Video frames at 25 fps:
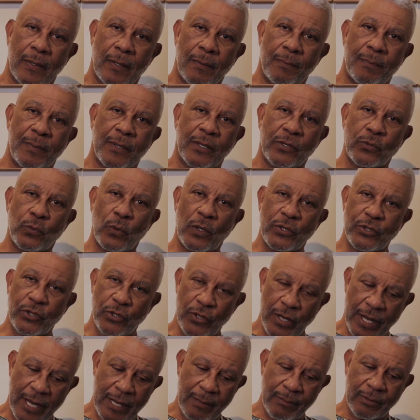Because once
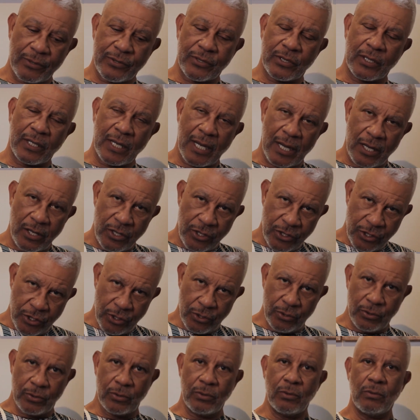you're able to get
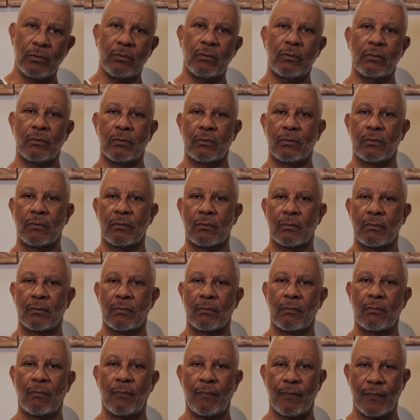you
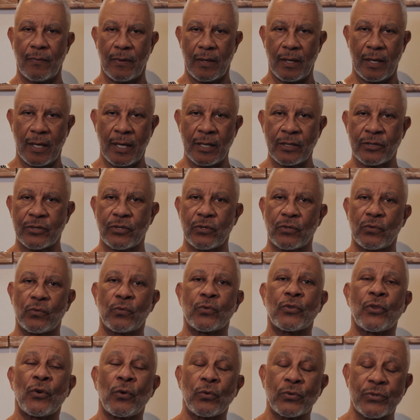into
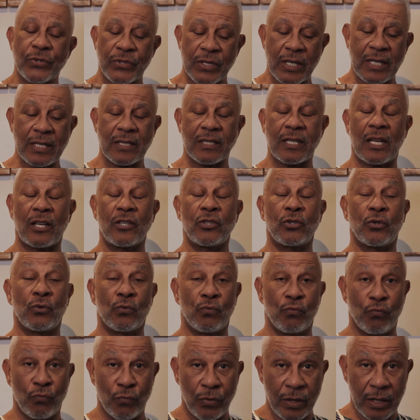those things that you
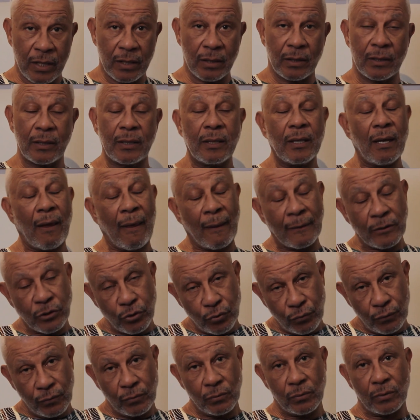really and
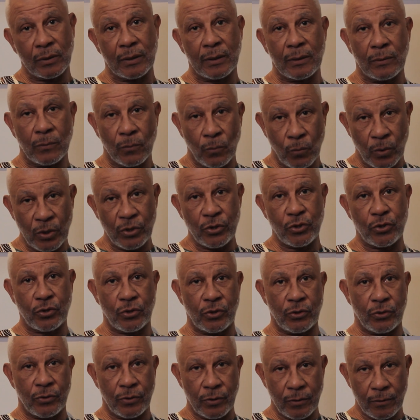truly wish to
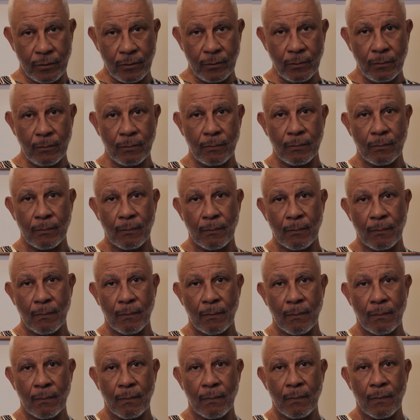do,
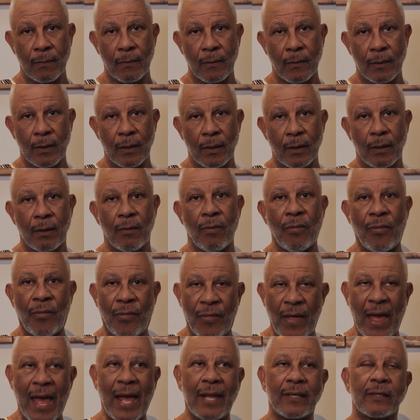
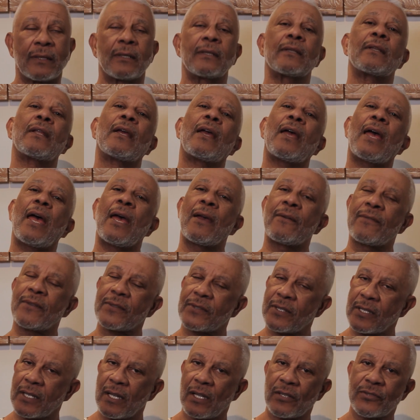then
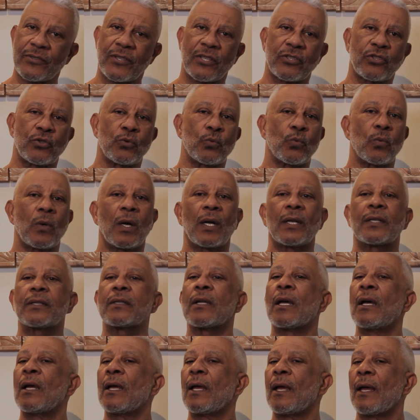everything else that you want
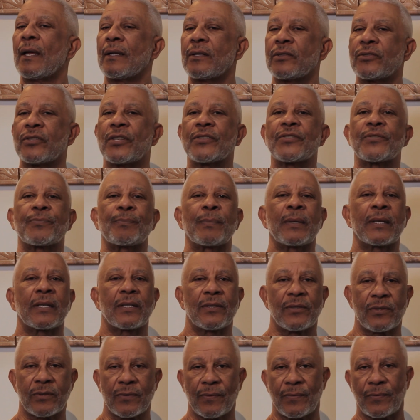just
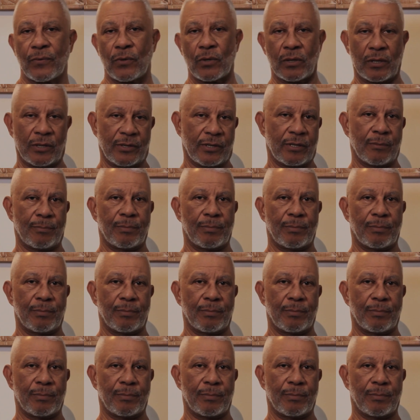begins to fall into